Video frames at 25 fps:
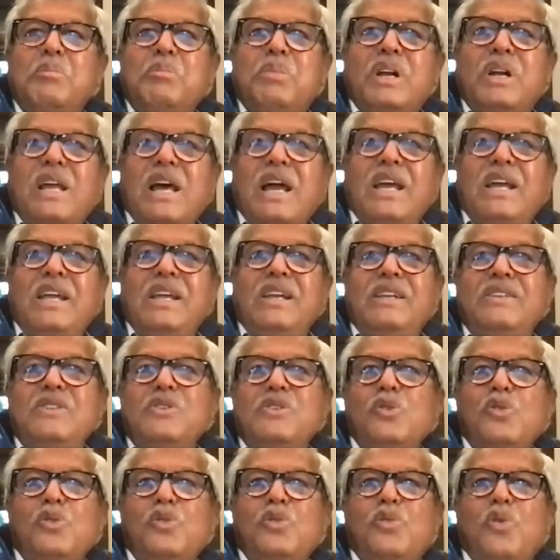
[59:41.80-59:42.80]
but I
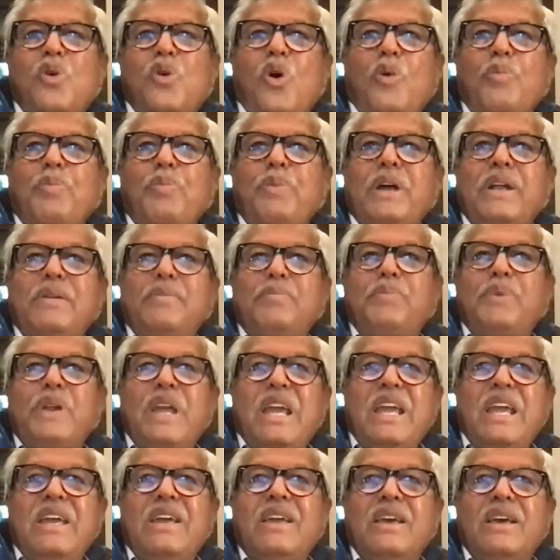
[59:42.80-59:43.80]
do hope and
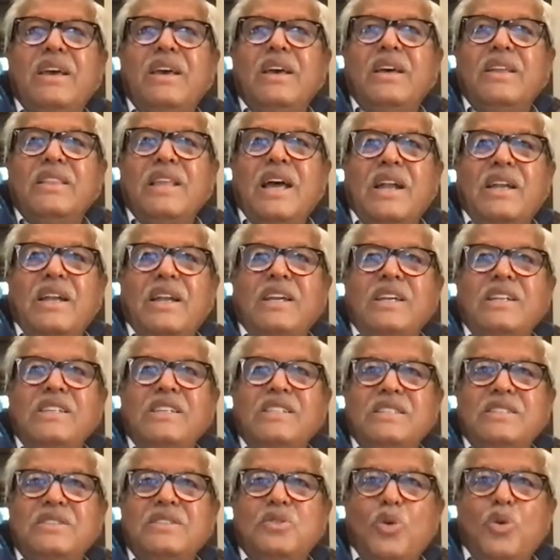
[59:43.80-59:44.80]
pray that it
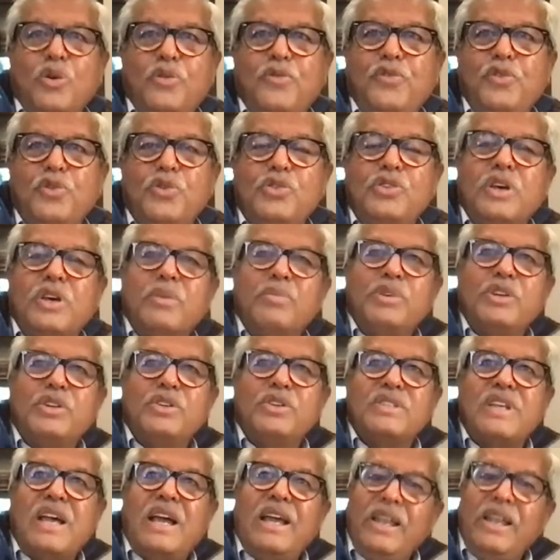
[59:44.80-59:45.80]
is a good future,
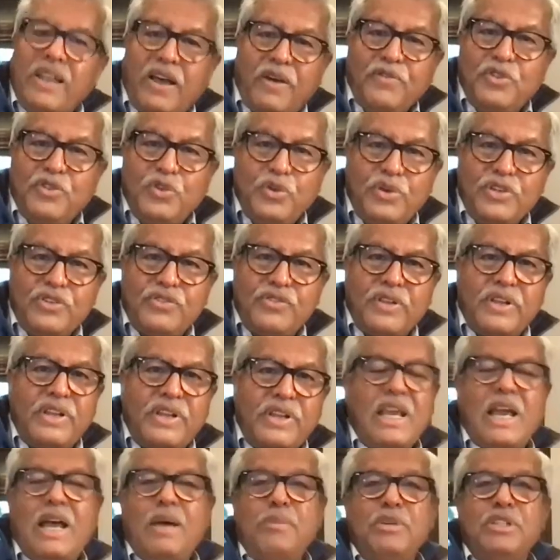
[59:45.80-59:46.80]
because I love
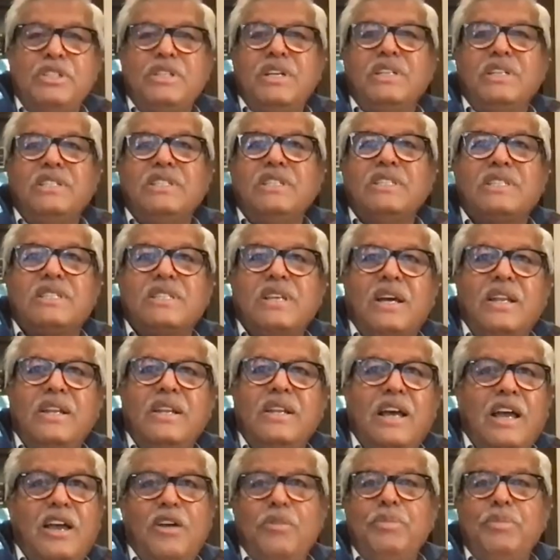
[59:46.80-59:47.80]
judiciary. I am a judge's
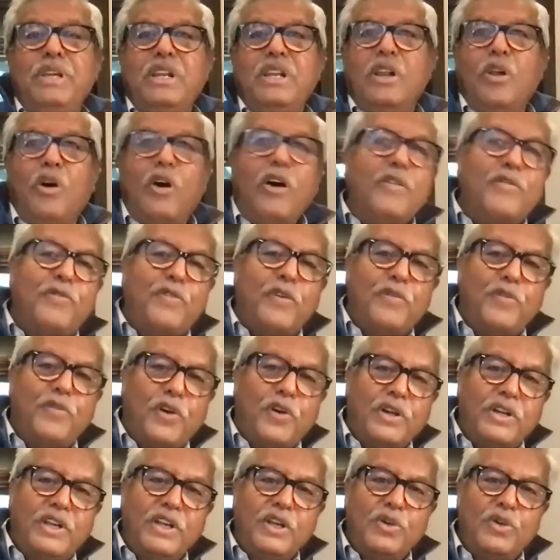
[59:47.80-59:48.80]
son. I have been a lawyer for
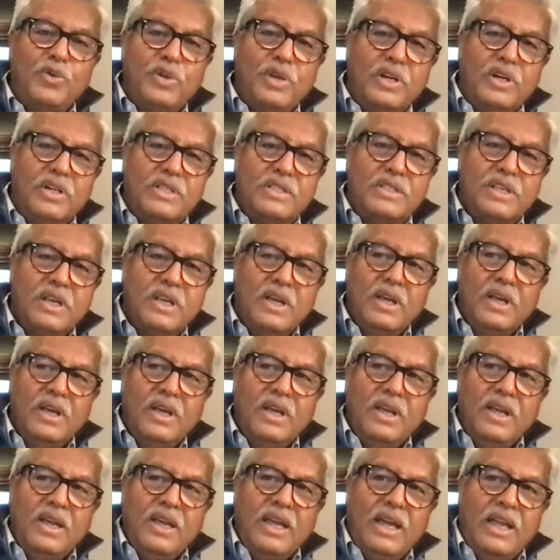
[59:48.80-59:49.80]
42 years
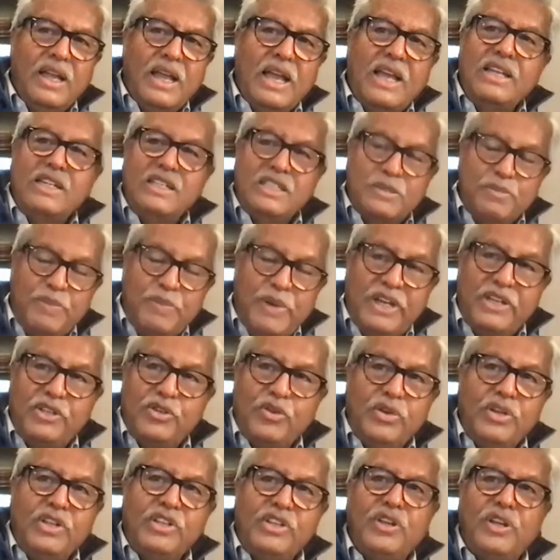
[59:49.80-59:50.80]
and I respect
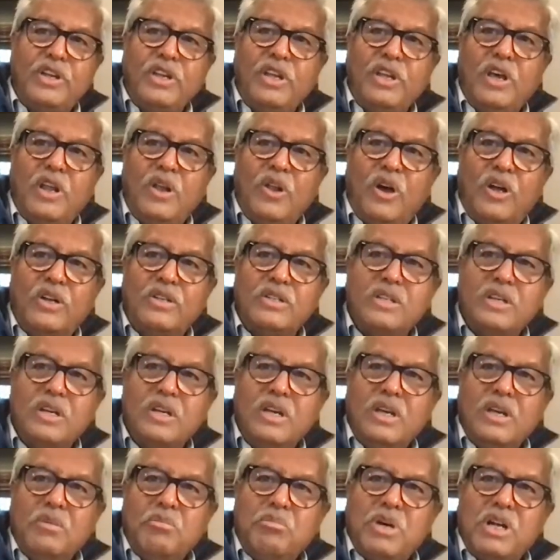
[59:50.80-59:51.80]
judiciary a lot,
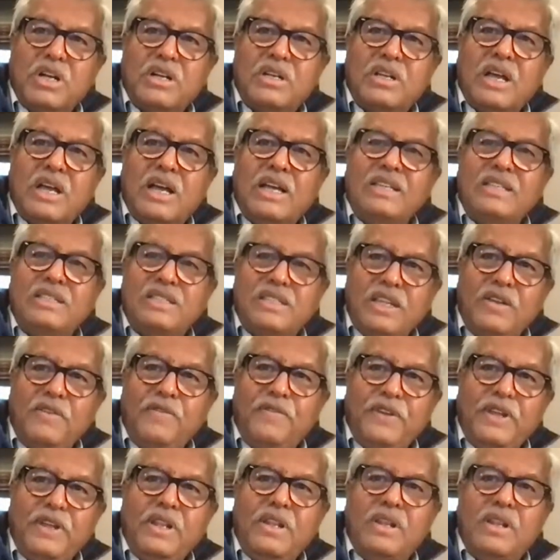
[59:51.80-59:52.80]
but I still
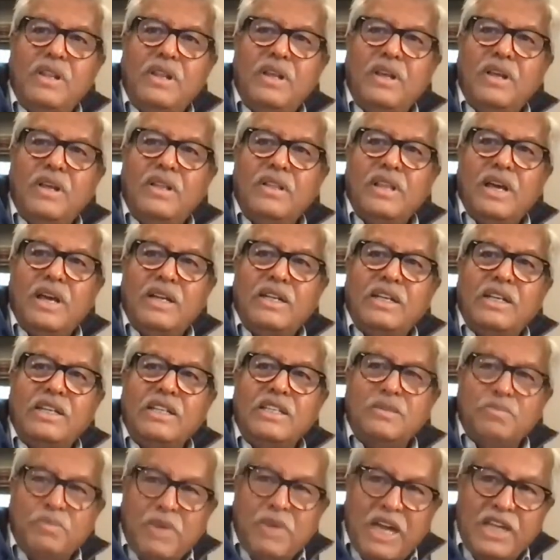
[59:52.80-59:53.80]
feel that it
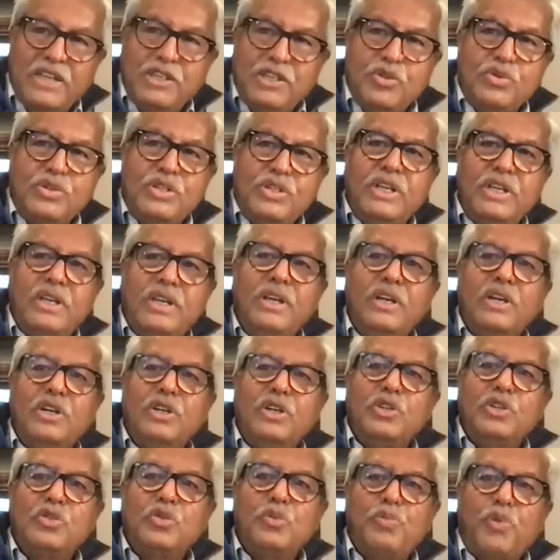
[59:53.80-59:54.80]
is my duty
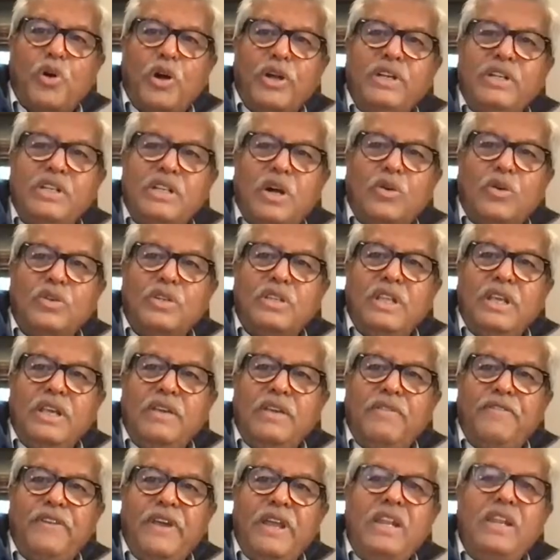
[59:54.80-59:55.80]
to point out the
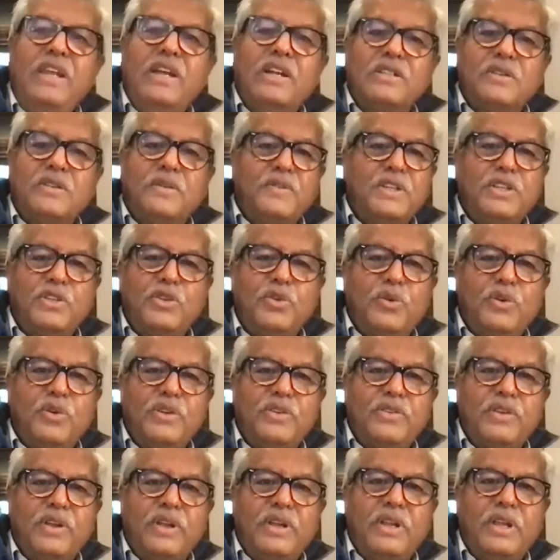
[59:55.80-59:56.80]
failures of the
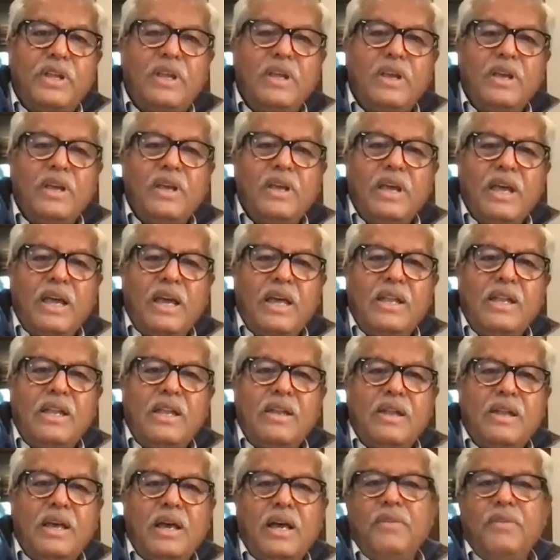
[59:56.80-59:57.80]
judiciary
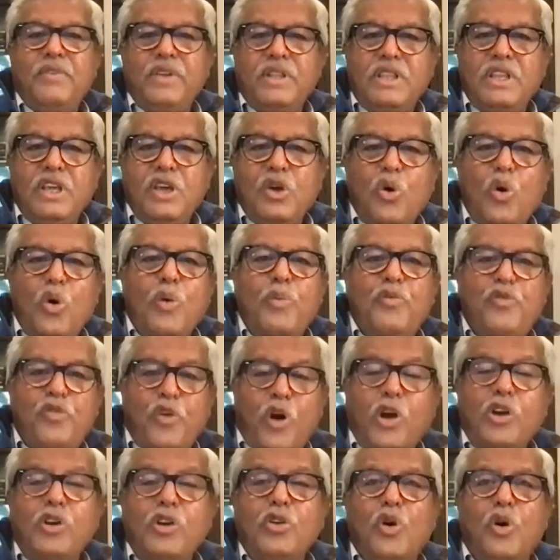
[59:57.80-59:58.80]
and with the hope,
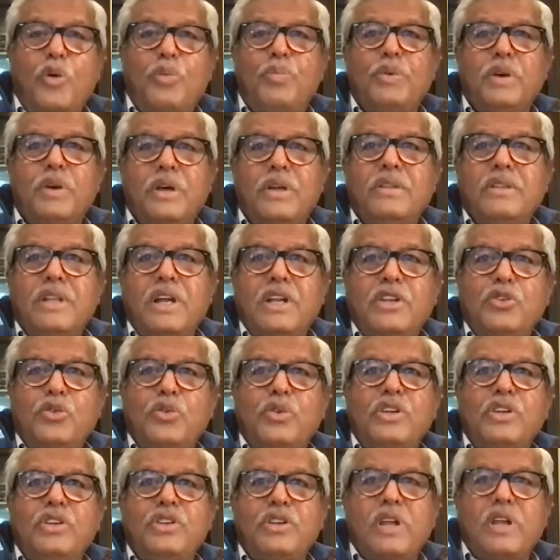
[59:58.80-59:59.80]
fond hope, that
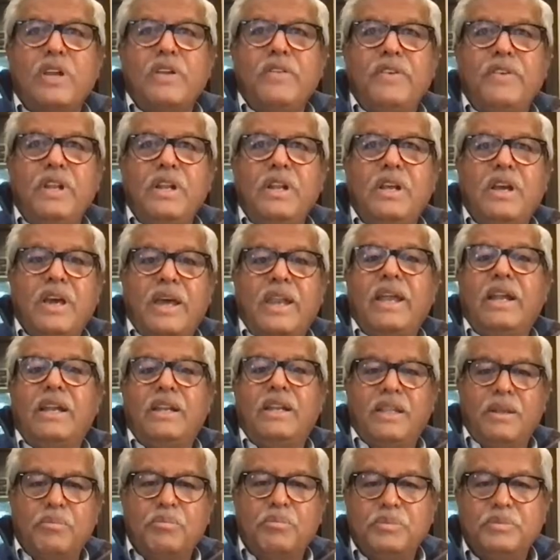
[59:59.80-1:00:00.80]
judiciary will
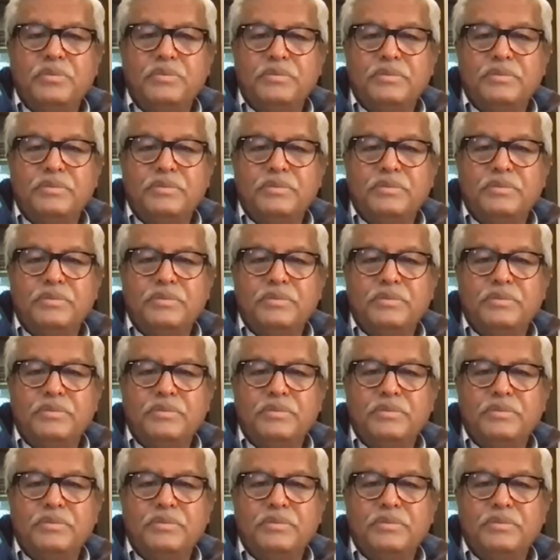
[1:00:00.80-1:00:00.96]
correct them.